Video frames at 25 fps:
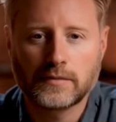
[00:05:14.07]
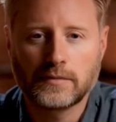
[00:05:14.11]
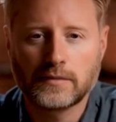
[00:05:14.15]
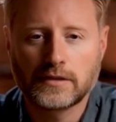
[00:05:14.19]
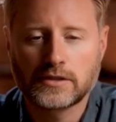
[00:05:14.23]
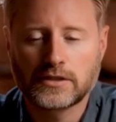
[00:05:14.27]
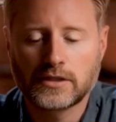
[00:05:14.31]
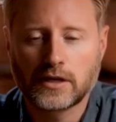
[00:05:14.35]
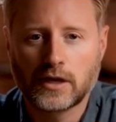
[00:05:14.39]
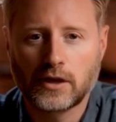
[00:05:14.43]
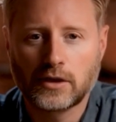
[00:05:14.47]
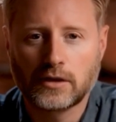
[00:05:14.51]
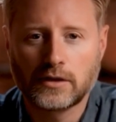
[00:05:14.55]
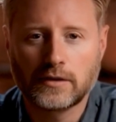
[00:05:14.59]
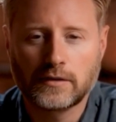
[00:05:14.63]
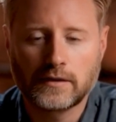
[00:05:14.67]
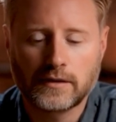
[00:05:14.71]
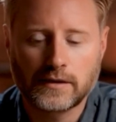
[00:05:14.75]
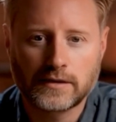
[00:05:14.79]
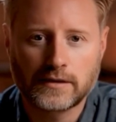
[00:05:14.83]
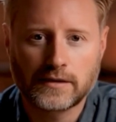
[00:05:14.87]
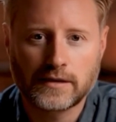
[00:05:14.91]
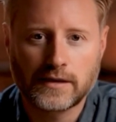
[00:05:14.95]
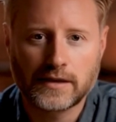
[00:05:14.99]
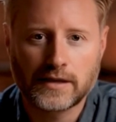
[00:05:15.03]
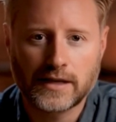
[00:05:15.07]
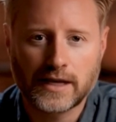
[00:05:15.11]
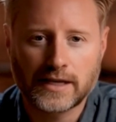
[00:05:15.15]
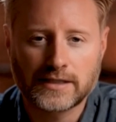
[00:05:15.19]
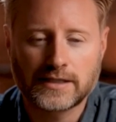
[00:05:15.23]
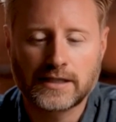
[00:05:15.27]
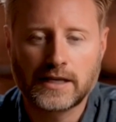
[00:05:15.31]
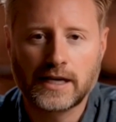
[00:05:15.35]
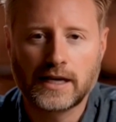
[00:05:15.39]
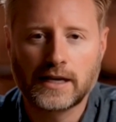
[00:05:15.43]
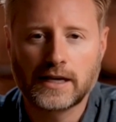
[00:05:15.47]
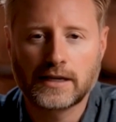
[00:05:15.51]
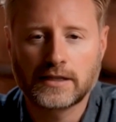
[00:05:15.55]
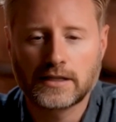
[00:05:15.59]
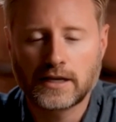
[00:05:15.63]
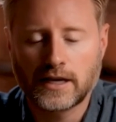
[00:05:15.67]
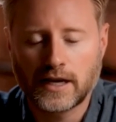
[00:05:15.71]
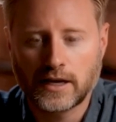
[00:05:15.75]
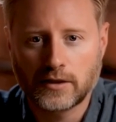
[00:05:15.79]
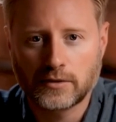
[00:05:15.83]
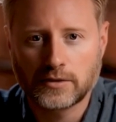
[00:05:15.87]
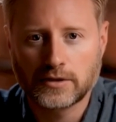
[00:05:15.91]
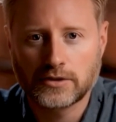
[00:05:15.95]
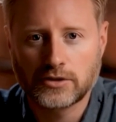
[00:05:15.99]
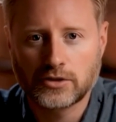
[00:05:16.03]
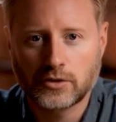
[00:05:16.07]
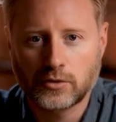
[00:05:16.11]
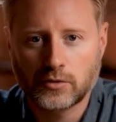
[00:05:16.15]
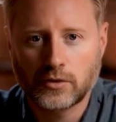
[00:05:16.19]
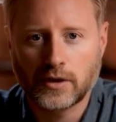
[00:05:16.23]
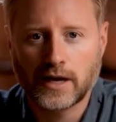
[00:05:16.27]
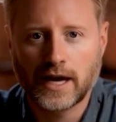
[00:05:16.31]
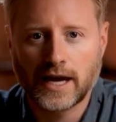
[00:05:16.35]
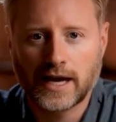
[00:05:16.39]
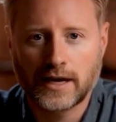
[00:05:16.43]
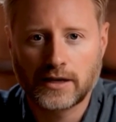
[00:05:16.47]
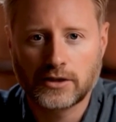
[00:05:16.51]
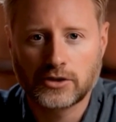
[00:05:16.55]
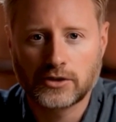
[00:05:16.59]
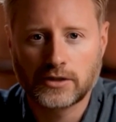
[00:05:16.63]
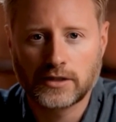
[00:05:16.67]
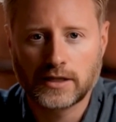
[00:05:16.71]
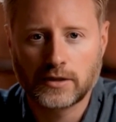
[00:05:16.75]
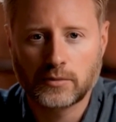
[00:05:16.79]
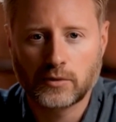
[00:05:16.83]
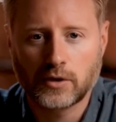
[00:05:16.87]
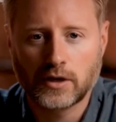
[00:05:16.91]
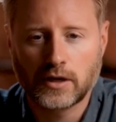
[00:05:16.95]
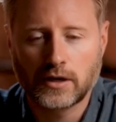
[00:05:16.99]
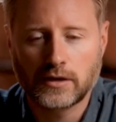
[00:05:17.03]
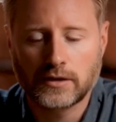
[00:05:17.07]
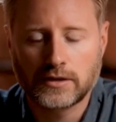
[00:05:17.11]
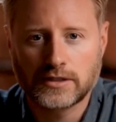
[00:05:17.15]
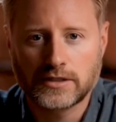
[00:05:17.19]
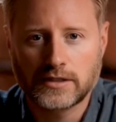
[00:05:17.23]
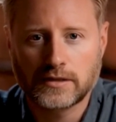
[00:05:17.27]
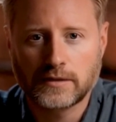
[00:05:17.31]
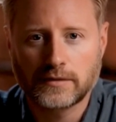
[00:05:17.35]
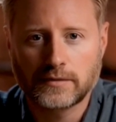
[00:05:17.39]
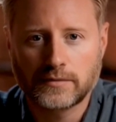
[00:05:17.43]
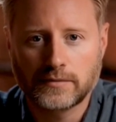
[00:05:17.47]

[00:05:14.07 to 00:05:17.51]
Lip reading: So let's get into how the tool actually works.